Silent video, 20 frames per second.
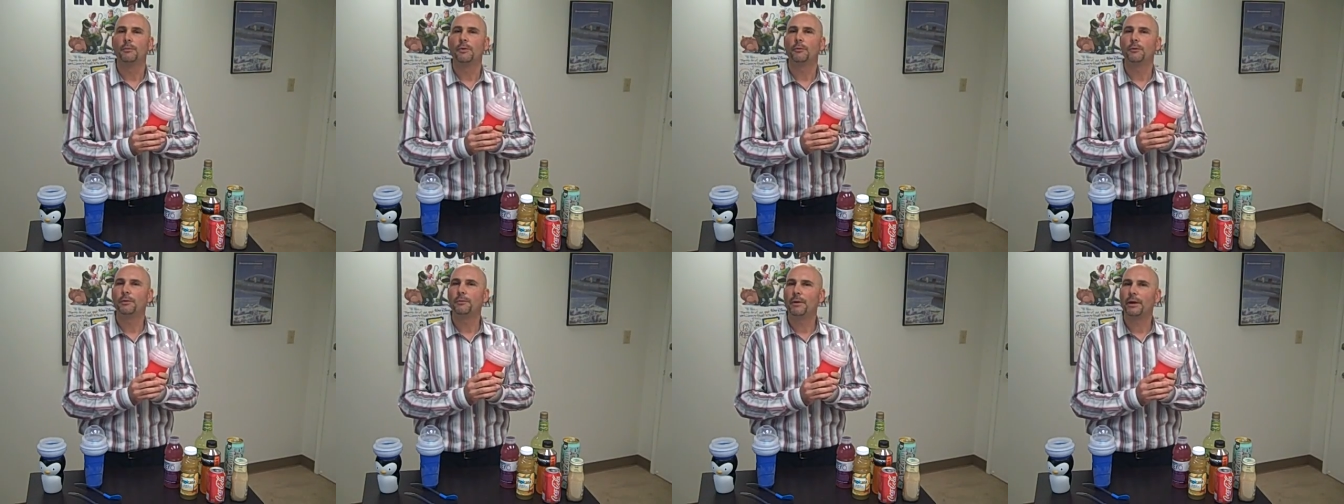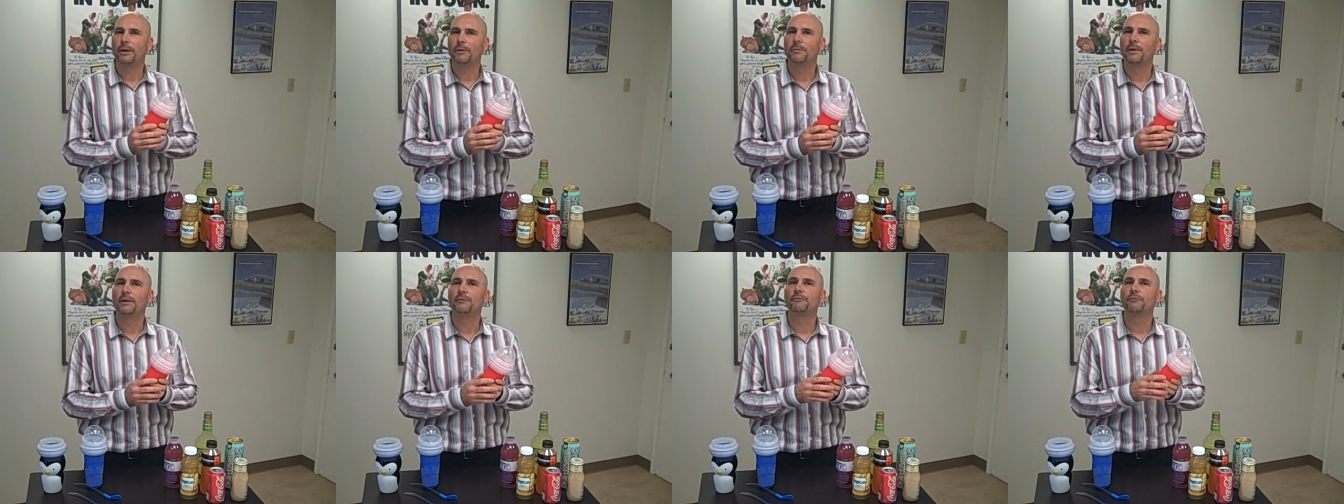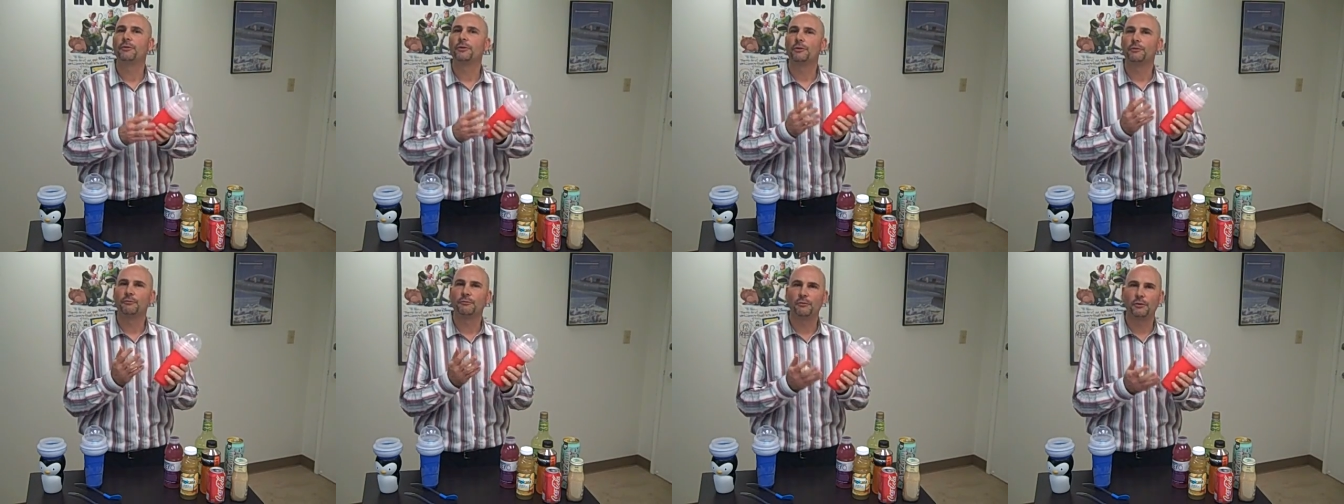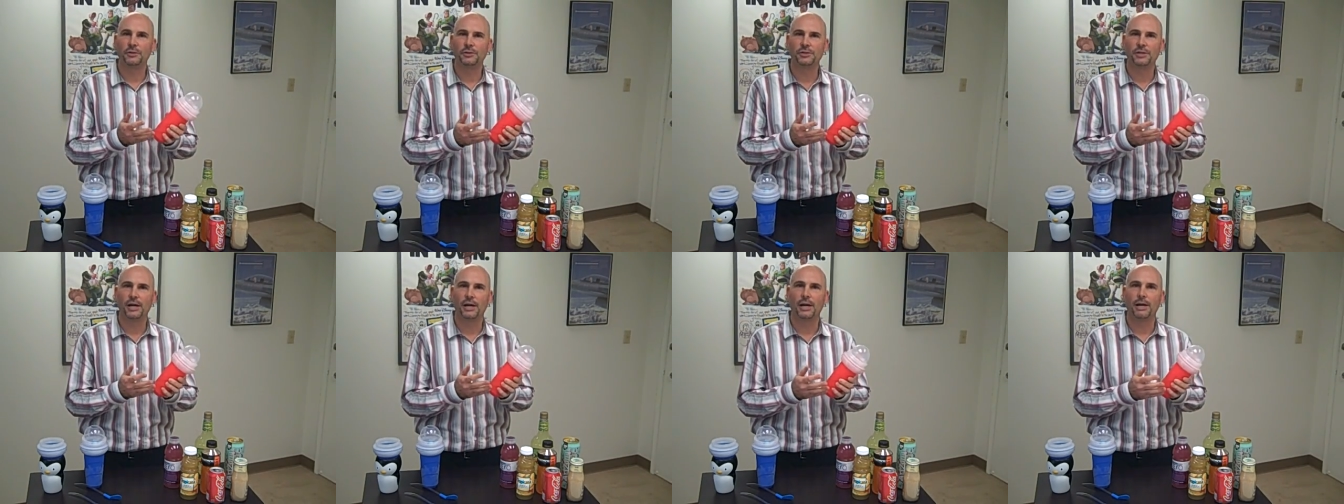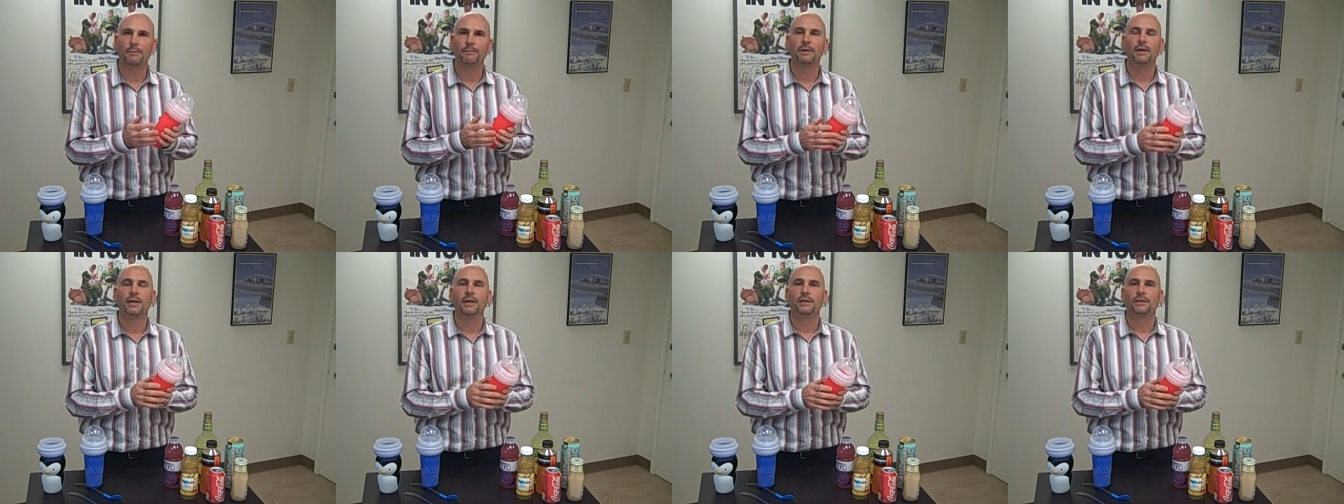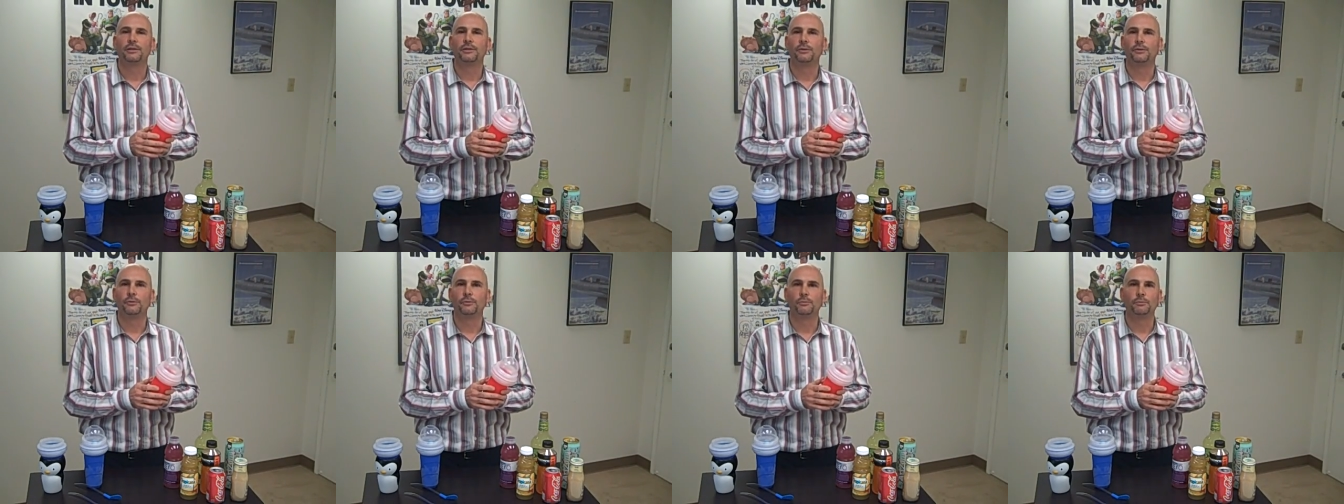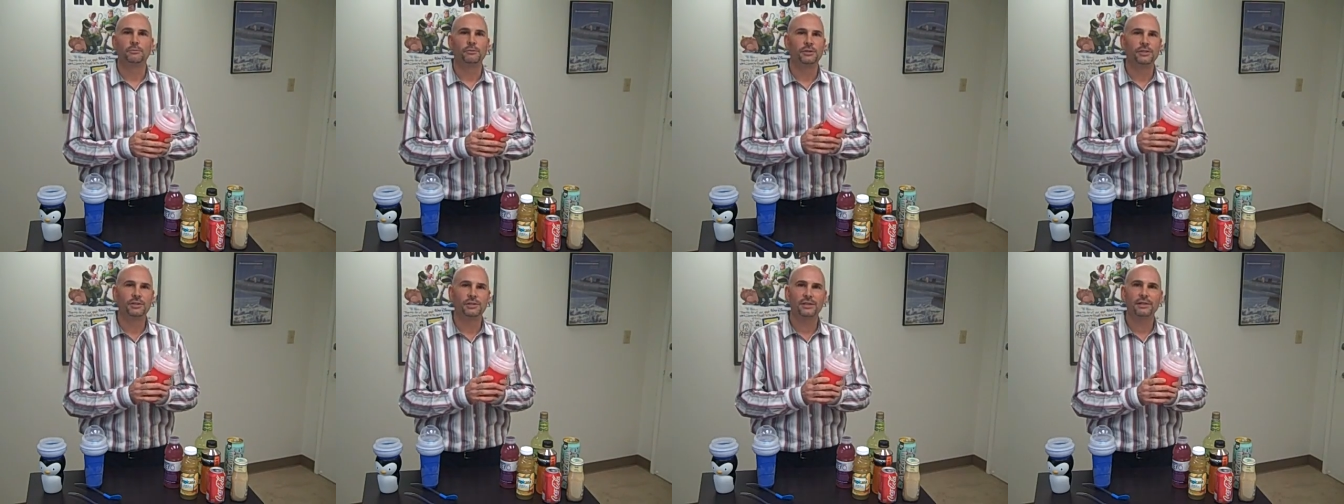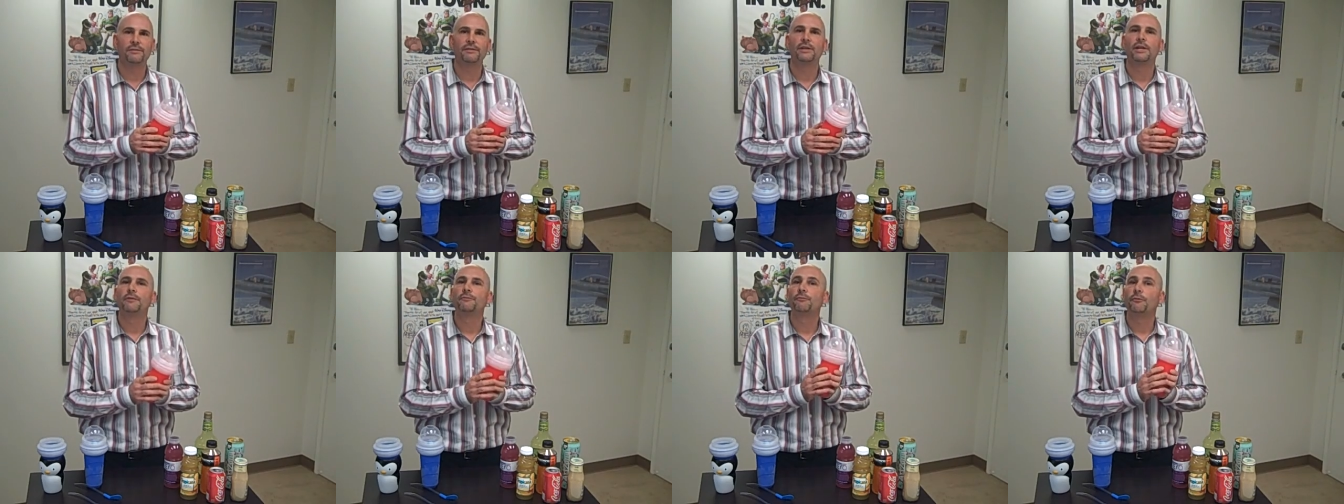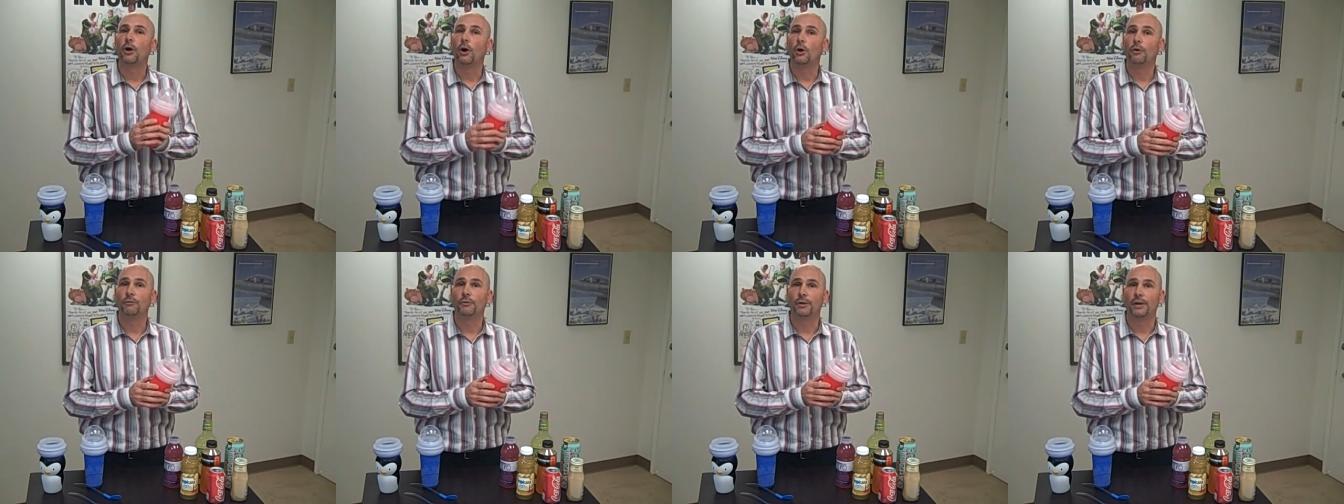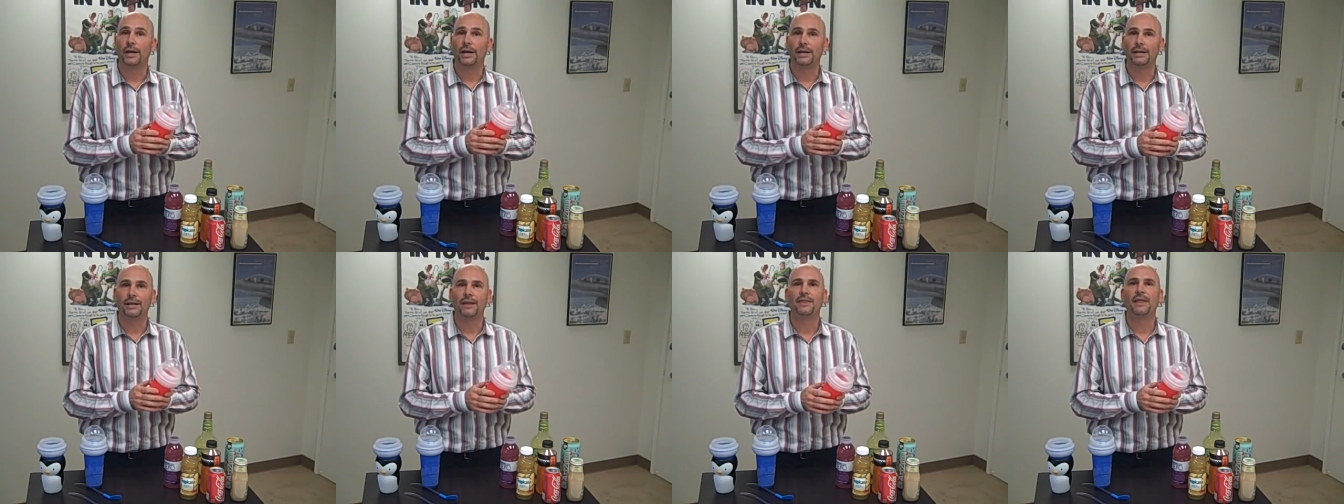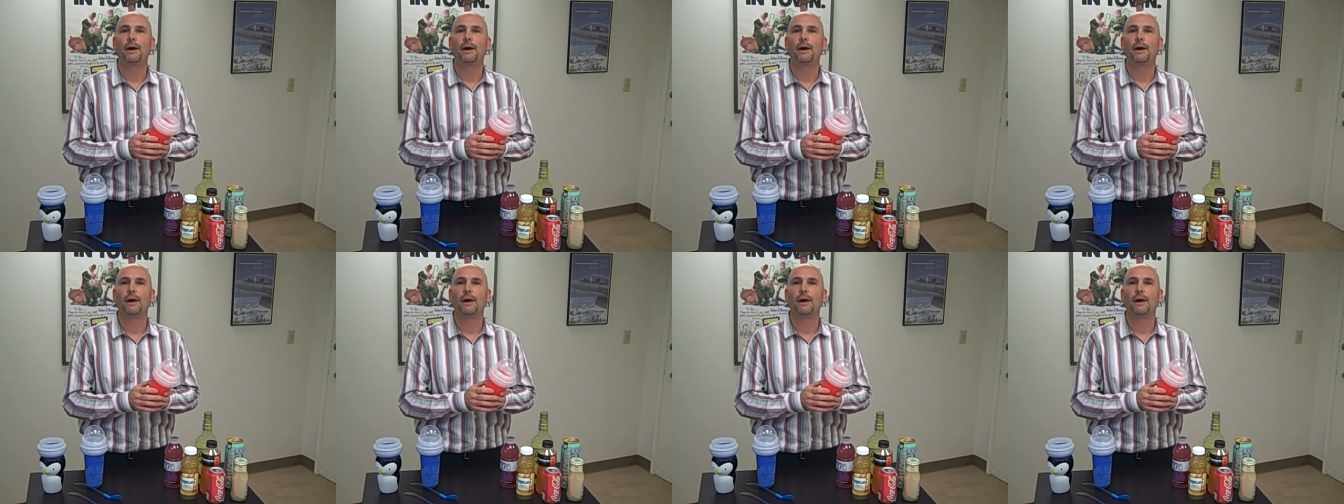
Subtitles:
But we recommend for your first time to just leave it in overnight.